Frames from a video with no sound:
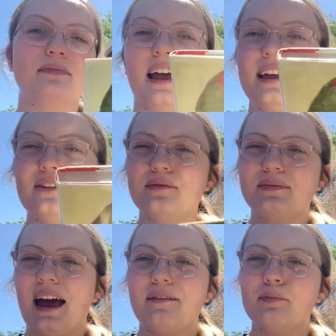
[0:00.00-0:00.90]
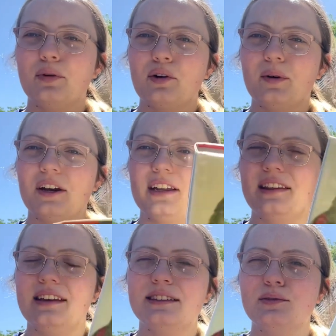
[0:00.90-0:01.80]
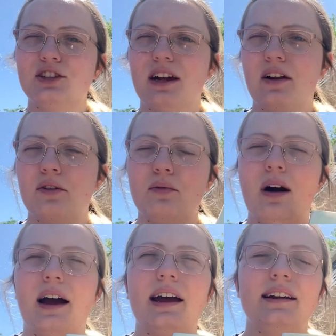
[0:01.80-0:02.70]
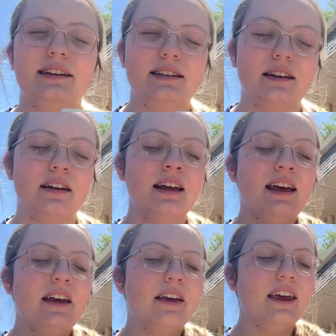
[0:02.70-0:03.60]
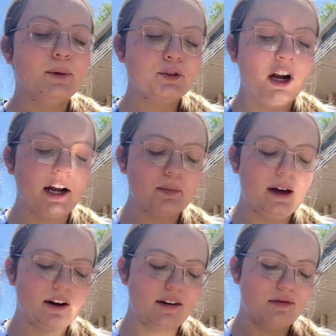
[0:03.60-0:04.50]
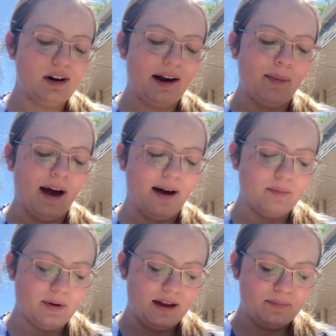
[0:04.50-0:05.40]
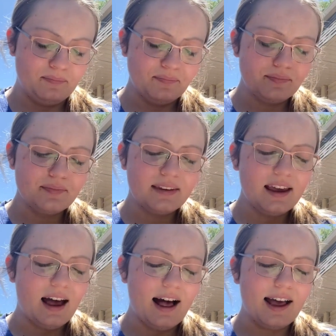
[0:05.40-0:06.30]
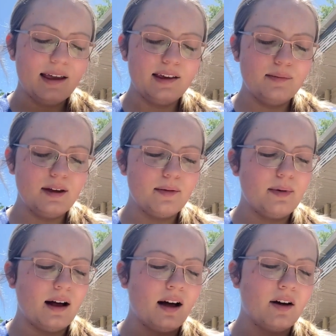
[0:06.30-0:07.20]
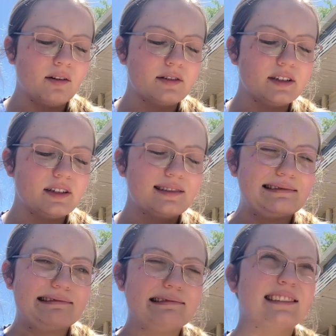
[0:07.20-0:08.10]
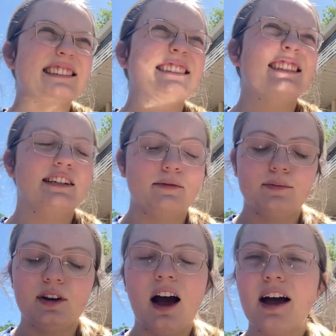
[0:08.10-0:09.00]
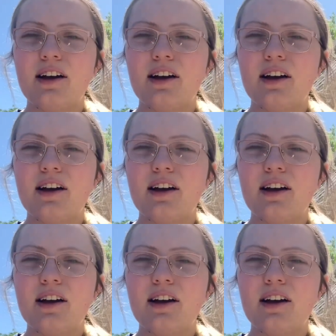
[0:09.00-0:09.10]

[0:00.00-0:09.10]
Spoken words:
don't have a bookmark in this, which I don't know why. I need to keep track better of where I'm at, but I'm about not